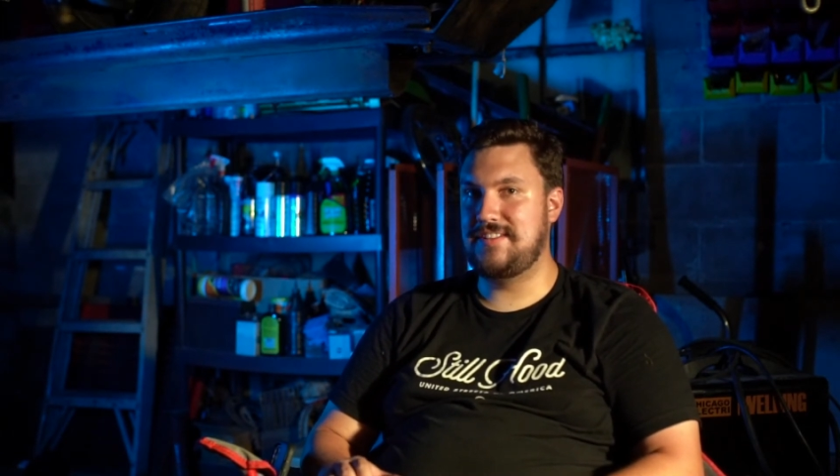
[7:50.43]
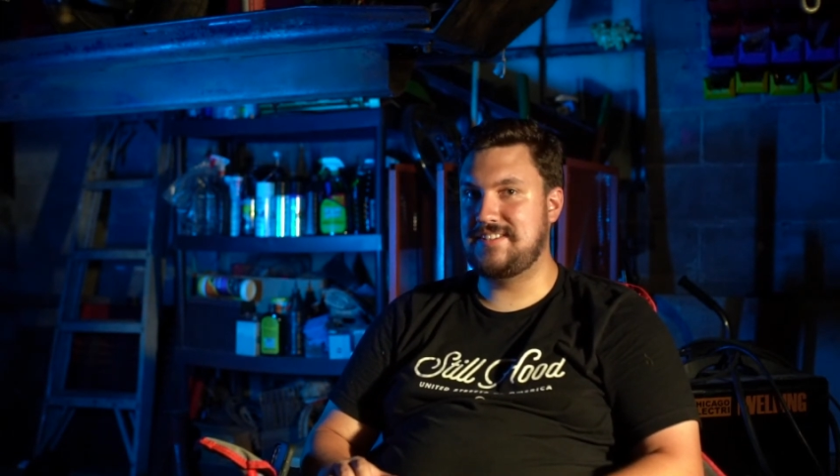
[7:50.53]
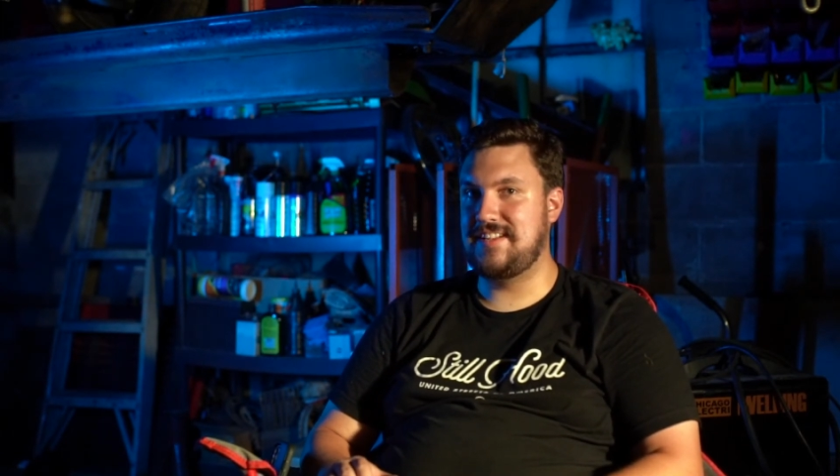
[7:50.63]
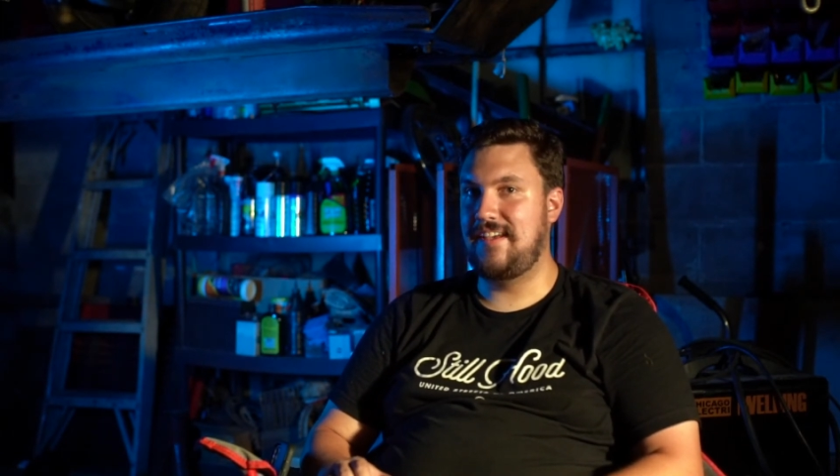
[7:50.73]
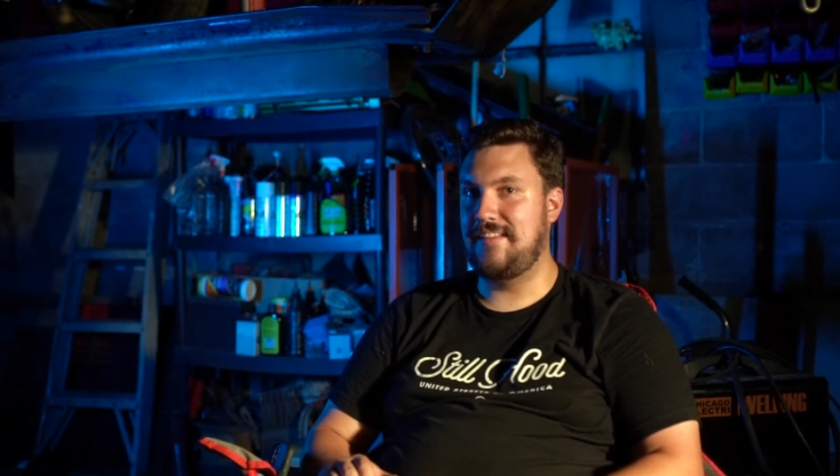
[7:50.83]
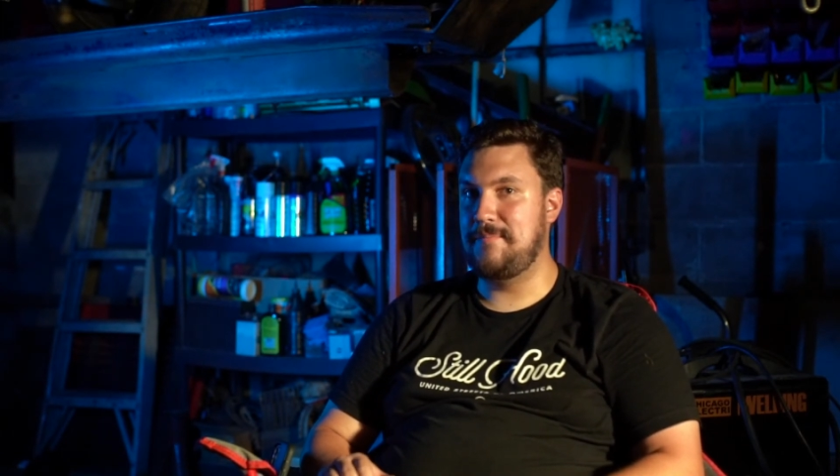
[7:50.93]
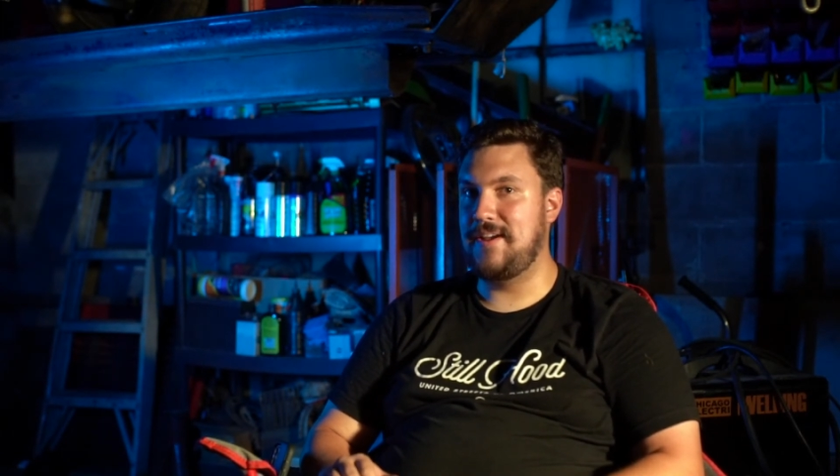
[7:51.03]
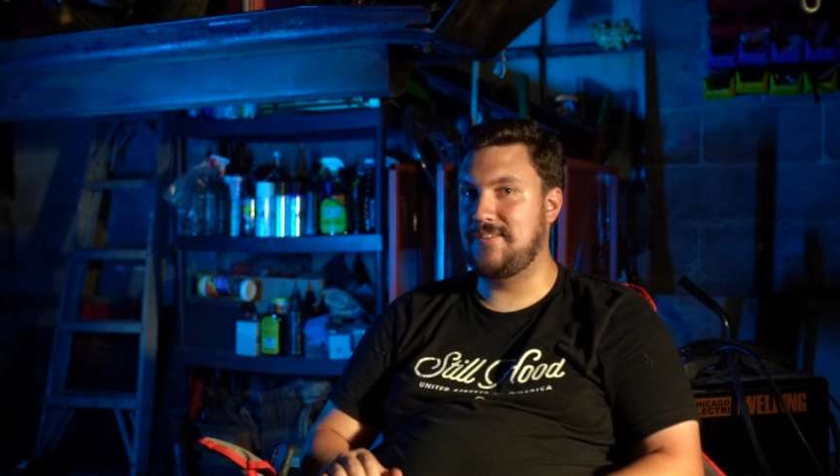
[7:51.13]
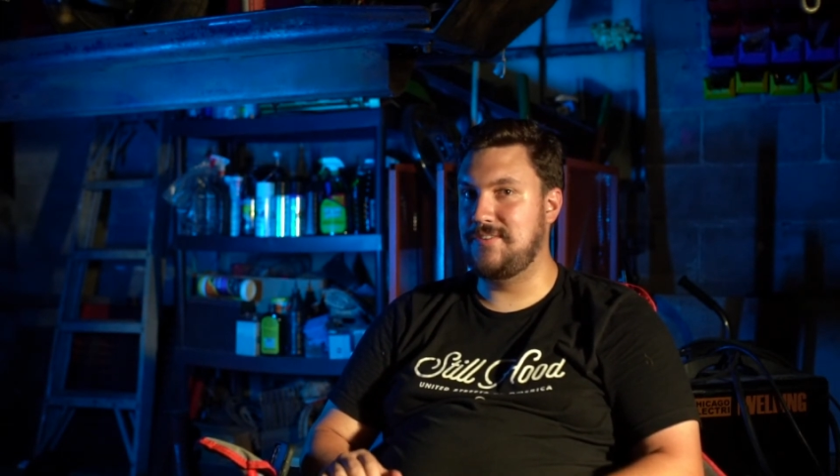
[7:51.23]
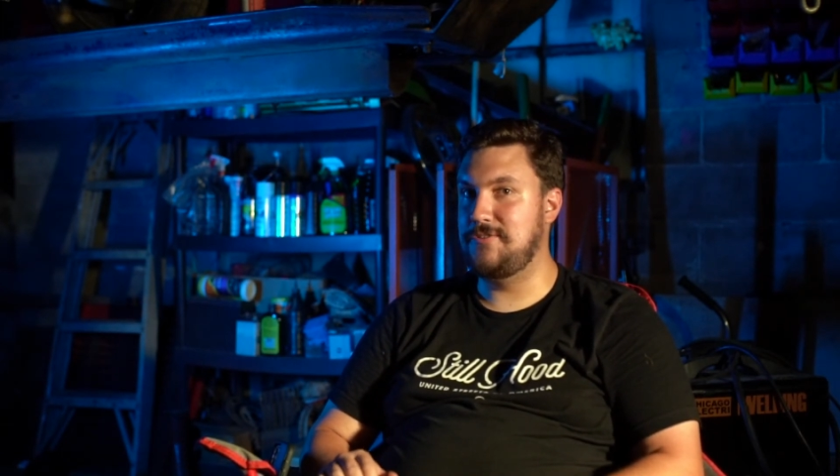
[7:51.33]
Slightly
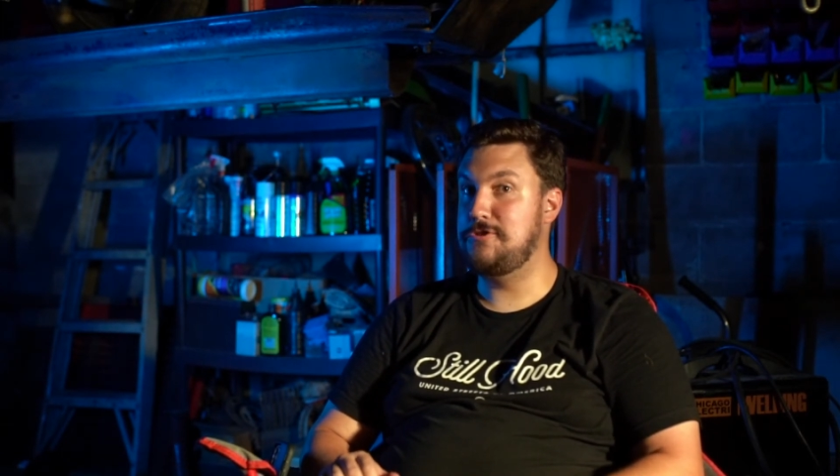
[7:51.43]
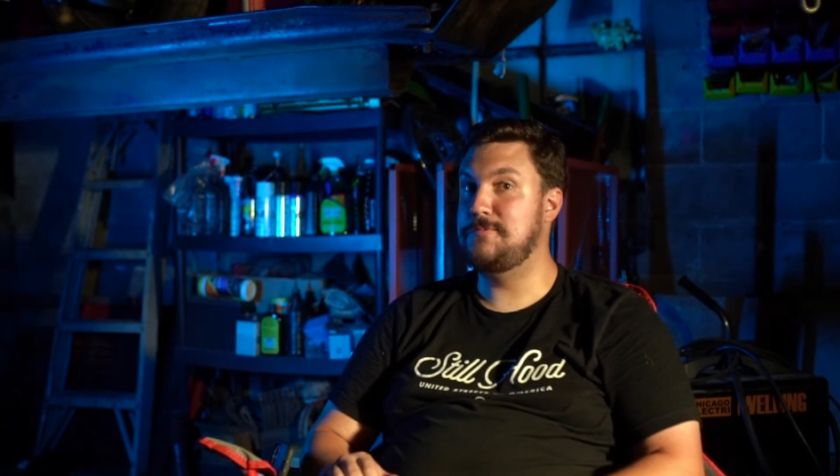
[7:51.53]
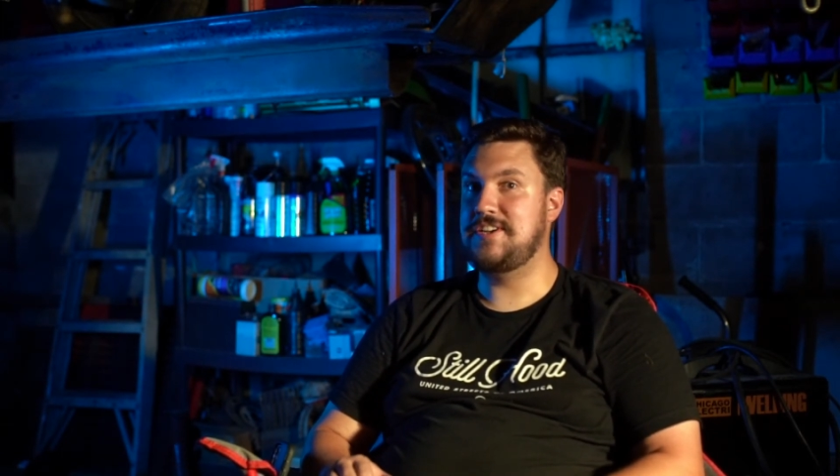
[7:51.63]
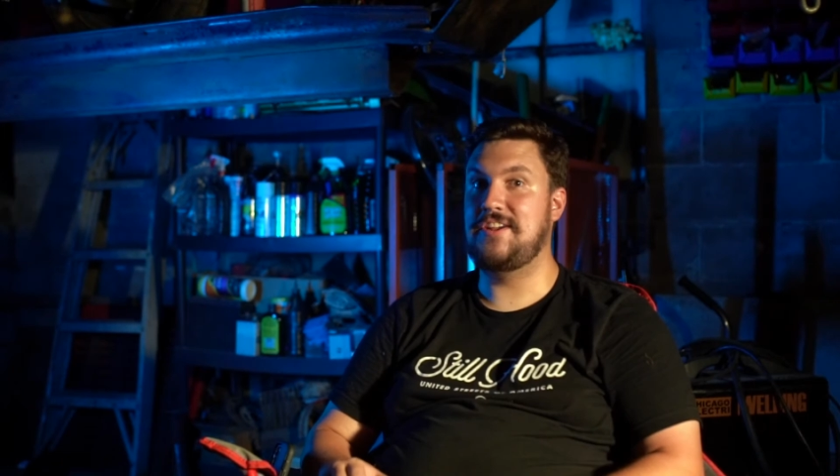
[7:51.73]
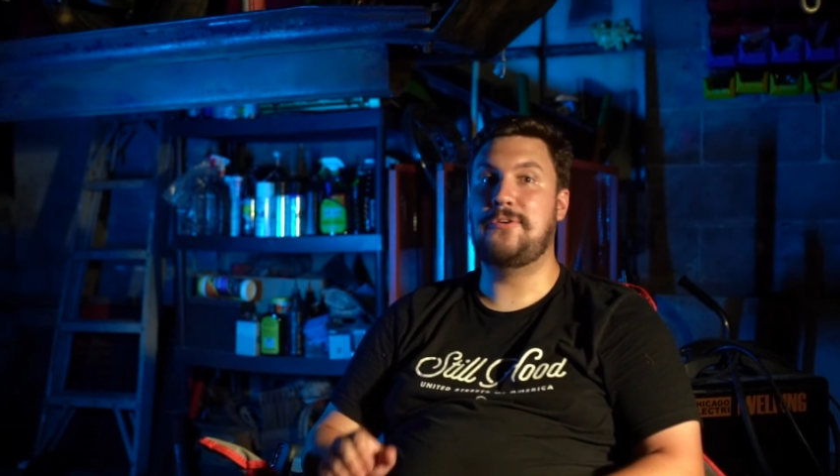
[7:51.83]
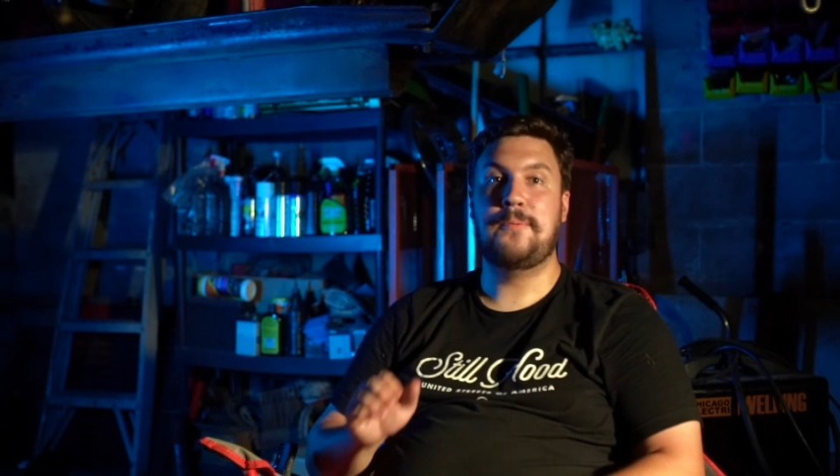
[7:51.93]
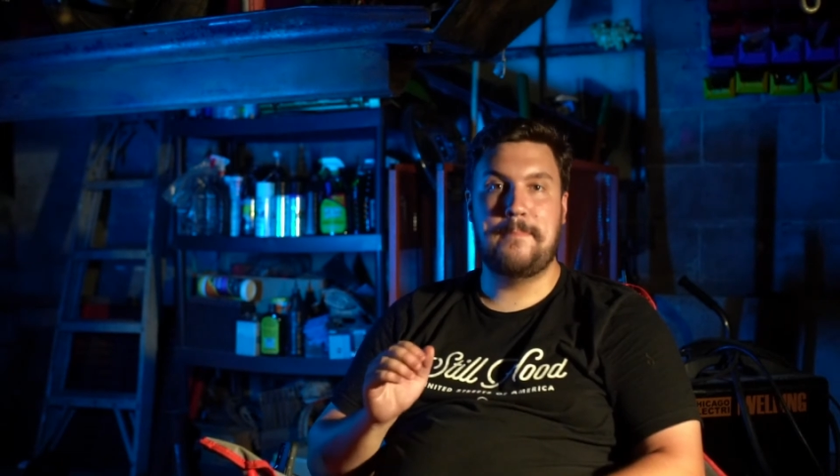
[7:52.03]
Mangled YouTube channel,